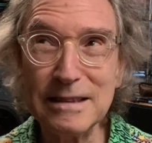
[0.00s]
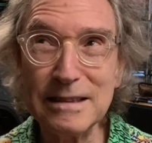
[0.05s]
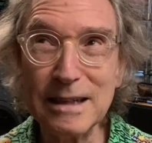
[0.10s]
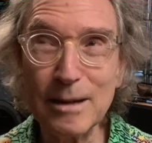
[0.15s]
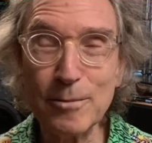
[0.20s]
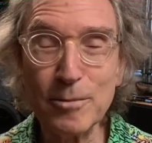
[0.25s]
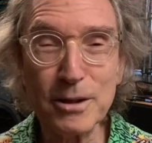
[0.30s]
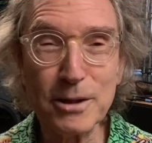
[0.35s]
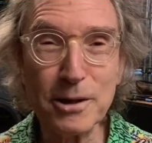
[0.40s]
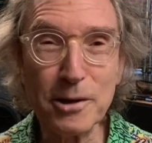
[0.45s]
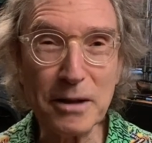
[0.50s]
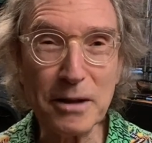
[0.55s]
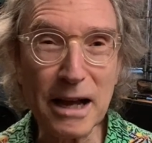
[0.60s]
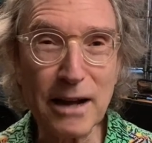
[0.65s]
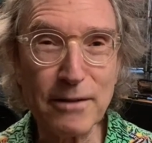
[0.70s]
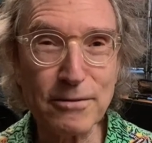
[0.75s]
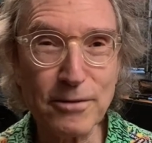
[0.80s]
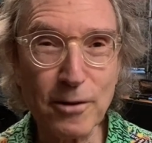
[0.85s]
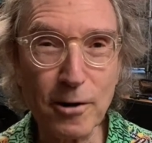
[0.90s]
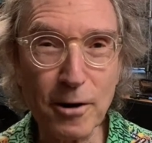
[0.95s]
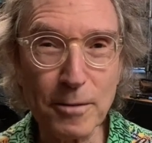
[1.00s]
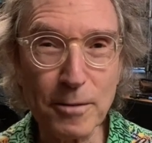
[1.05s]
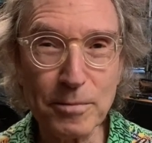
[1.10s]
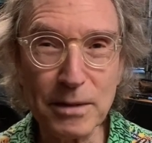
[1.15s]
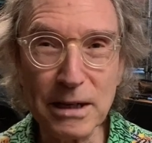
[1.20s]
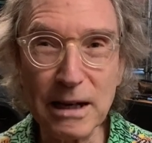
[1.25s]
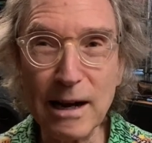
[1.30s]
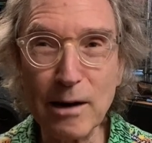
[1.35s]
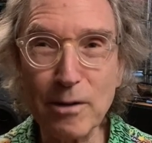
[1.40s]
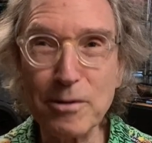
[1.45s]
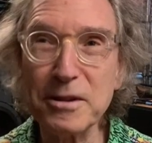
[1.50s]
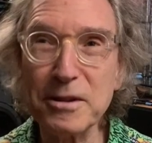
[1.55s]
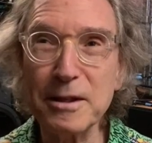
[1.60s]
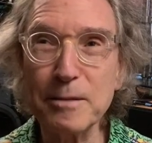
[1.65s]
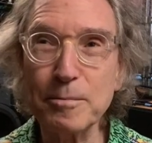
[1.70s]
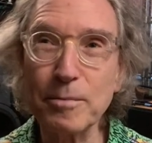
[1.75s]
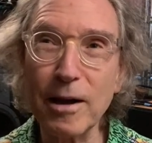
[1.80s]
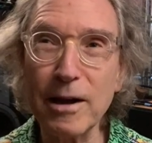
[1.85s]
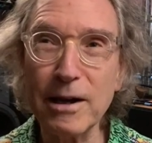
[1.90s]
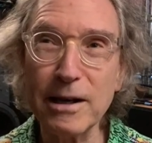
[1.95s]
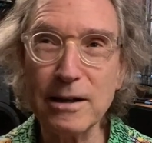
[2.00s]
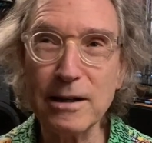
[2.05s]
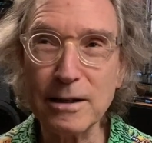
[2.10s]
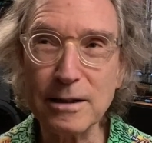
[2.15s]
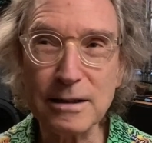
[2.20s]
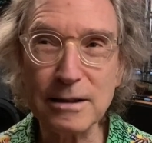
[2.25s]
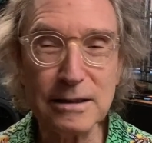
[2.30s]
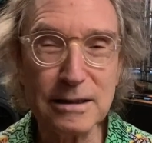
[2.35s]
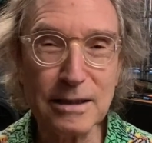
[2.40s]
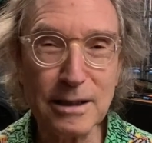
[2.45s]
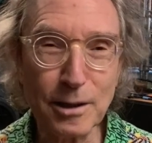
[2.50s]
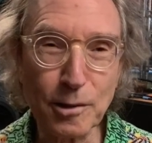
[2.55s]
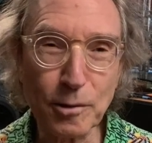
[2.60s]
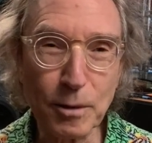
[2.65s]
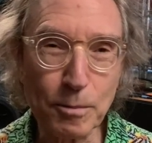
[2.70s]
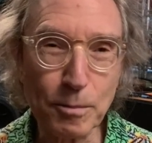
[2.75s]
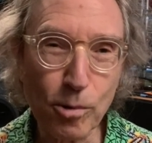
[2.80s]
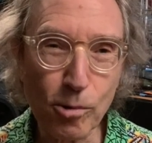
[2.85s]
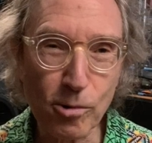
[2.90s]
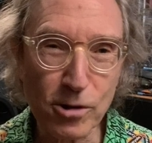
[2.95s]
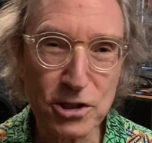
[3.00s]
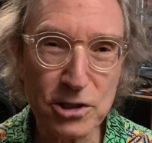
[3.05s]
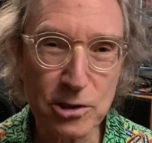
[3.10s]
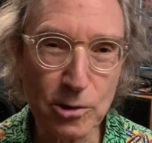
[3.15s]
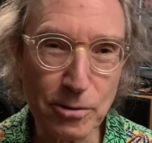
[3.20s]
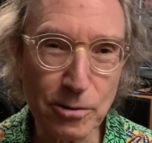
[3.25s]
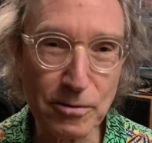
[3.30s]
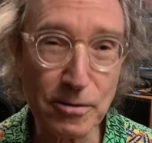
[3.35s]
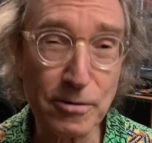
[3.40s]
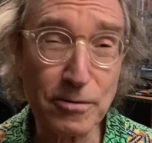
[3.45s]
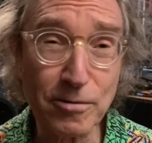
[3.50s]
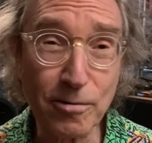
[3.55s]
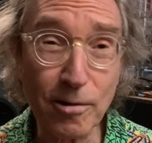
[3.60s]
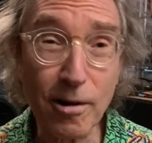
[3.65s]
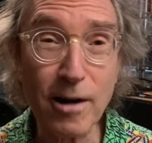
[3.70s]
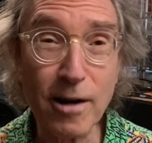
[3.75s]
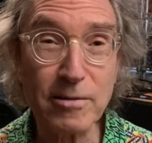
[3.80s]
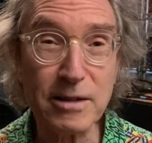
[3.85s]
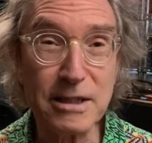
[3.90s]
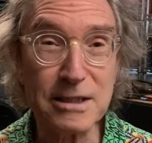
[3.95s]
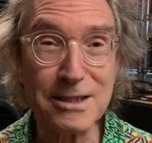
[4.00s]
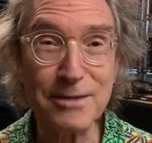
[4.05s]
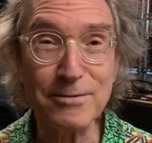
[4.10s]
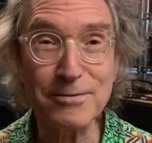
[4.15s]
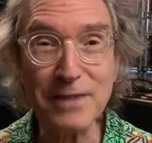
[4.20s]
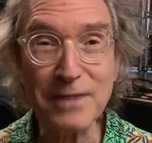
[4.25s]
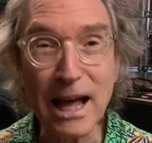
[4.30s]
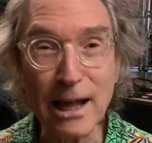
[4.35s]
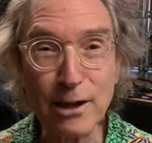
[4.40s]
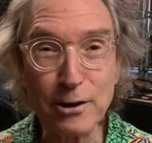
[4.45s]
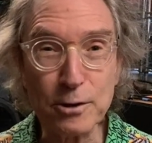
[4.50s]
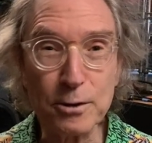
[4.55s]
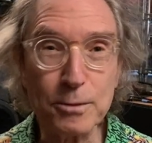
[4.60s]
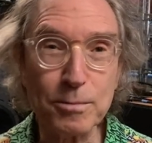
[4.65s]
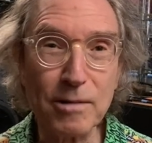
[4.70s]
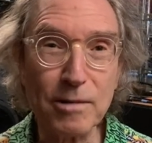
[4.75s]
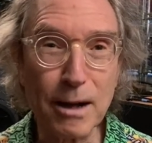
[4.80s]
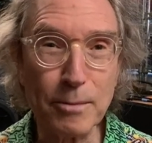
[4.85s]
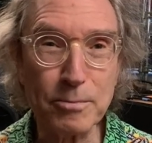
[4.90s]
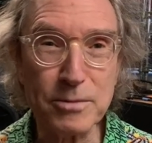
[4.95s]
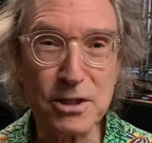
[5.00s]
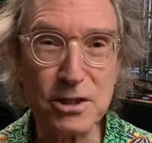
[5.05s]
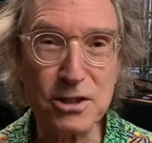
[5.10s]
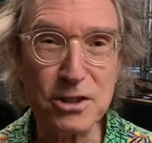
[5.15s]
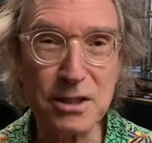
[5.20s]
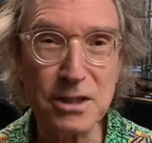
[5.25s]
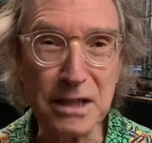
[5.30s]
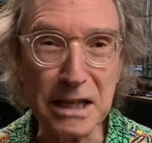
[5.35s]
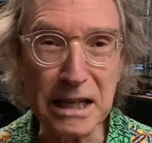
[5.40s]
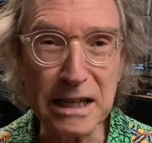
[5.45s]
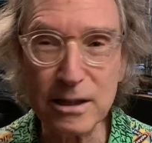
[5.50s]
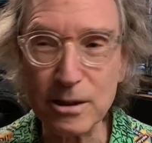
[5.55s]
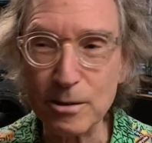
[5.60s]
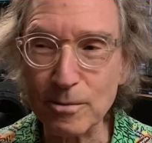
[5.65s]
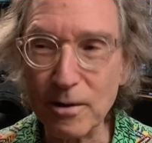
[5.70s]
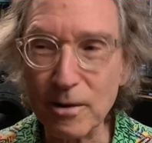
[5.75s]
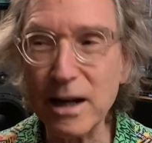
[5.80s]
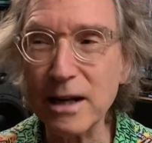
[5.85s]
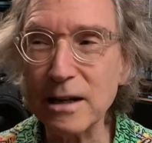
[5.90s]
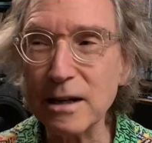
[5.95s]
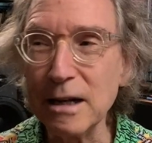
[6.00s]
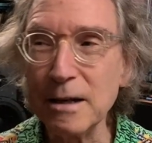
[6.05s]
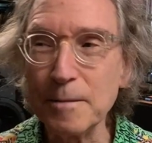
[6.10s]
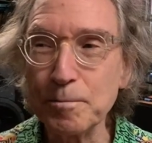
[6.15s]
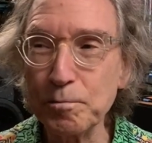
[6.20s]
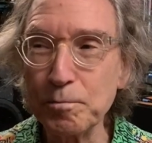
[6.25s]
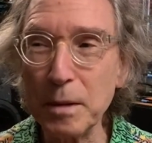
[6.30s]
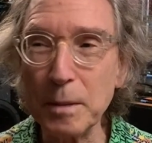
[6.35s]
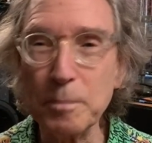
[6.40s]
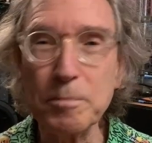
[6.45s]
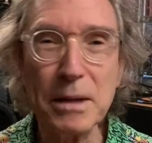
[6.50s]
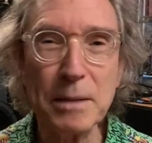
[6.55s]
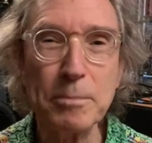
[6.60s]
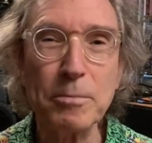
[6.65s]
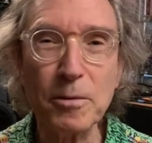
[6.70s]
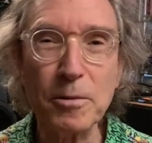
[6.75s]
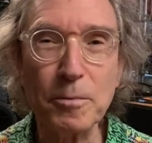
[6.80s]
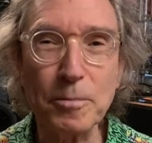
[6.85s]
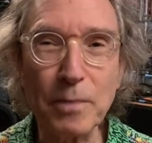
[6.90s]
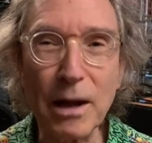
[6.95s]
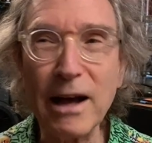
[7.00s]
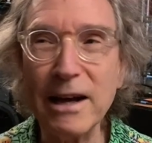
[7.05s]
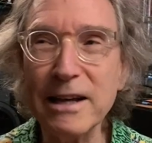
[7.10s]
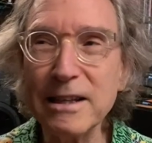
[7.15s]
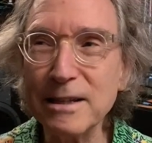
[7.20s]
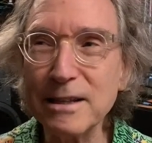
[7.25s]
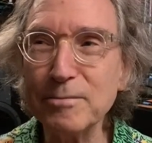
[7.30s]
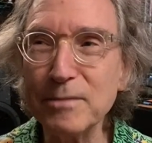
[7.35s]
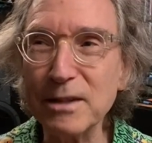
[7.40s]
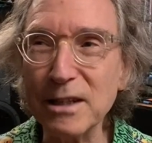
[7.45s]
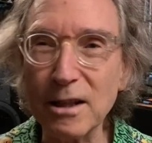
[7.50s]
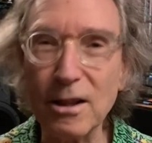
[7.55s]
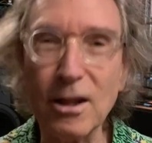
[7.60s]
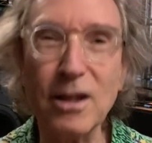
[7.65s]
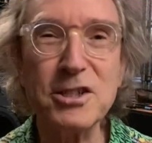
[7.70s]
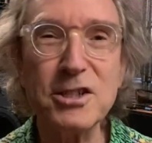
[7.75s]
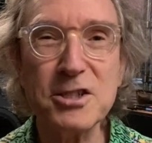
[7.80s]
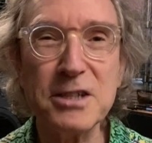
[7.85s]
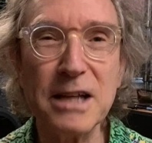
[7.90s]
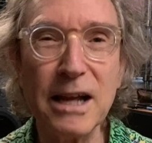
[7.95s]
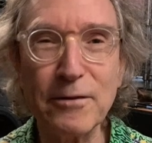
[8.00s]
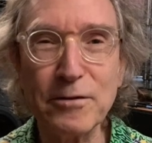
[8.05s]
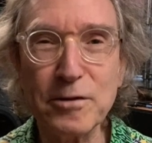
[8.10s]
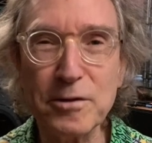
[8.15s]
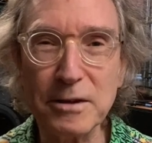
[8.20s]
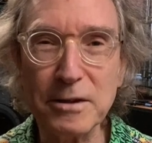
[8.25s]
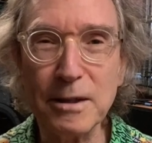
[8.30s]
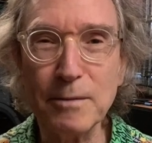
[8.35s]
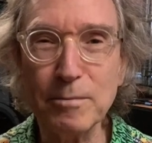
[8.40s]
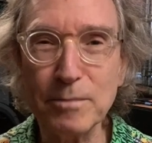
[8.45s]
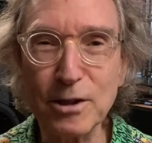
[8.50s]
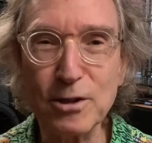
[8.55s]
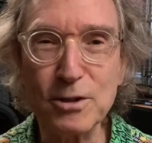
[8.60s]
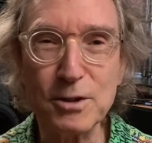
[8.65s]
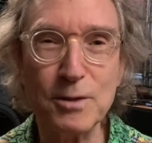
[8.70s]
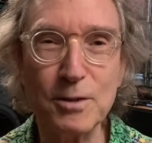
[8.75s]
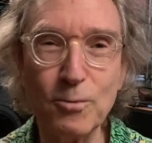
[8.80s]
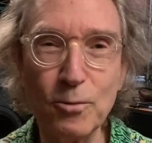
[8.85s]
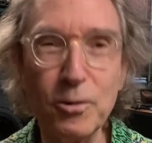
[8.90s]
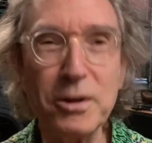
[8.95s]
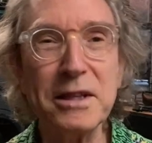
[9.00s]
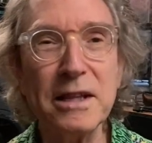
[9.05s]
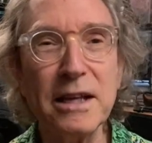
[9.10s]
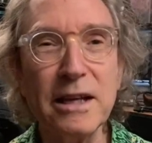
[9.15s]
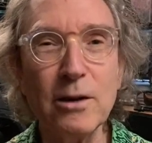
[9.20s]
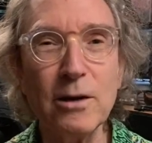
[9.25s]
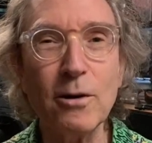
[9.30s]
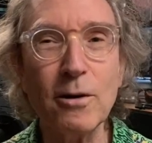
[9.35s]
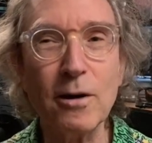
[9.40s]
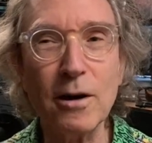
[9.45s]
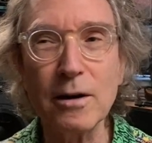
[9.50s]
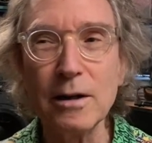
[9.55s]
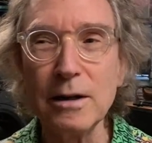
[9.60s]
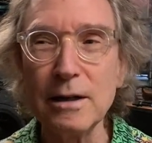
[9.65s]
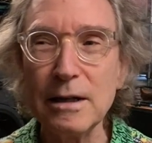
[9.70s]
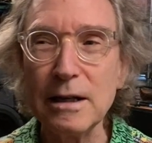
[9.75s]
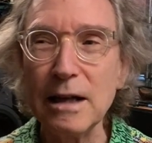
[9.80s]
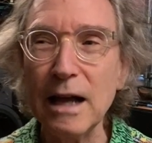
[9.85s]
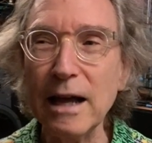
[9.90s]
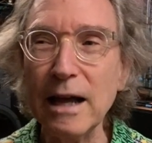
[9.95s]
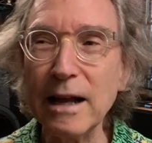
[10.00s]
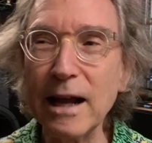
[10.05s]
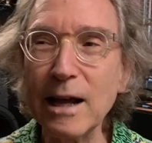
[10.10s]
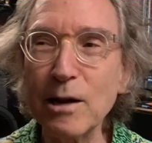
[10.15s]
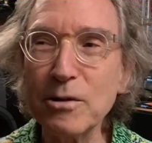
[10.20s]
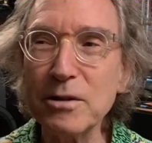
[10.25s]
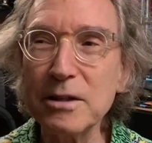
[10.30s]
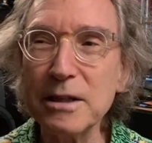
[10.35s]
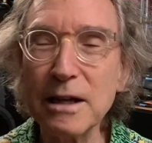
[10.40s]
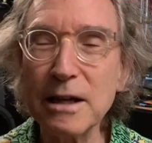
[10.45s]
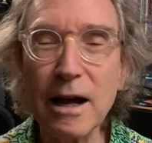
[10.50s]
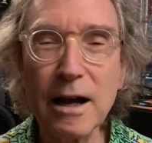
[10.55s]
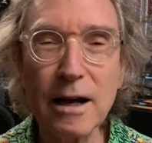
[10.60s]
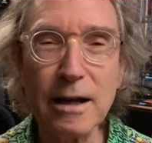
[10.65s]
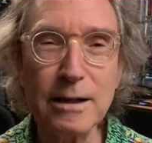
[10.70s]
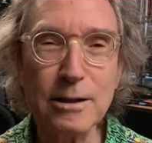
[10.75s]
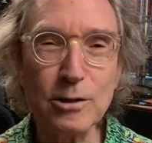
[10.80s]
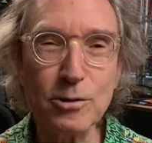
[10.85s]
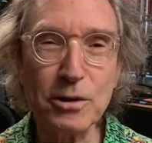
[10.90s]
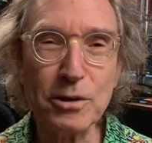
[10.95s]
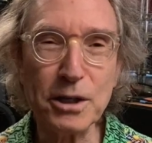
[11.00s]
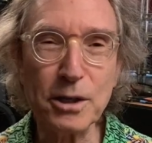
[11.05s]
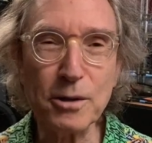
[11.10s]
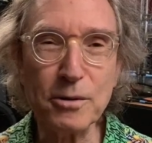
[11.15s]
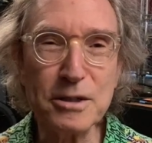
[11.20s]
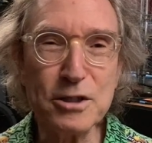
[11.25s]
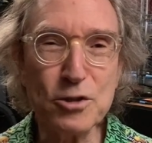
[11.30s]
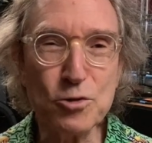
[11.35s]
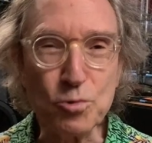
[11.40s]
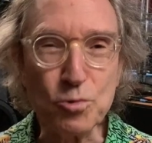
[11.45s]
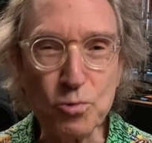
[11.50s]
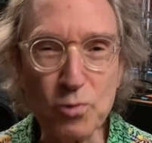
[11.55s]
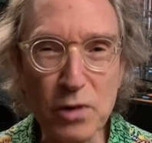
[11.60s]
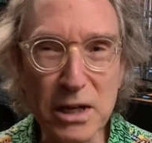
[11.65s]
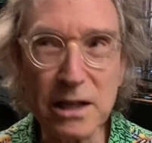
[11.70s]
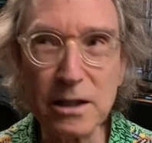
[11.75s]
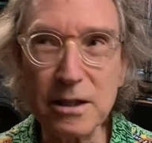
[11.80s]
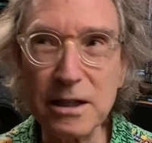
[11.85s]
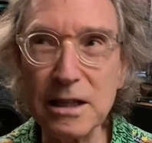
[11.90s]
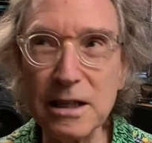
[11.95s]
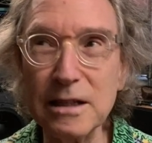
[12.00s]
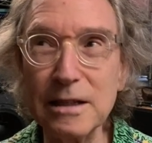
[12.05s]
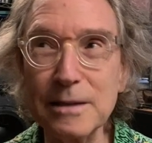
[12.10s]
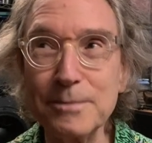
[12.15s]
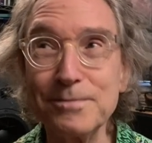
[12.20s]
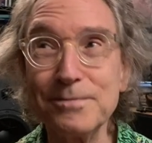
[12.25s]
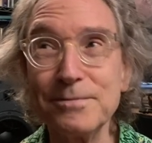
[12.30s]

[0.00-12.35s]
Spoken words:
I wouldn't go that far, but I don't think buying a Porsche or a Ferrari is a value proposition either, right? But people buy them and lust after them because of what they are. And I don't think high-end audio is really,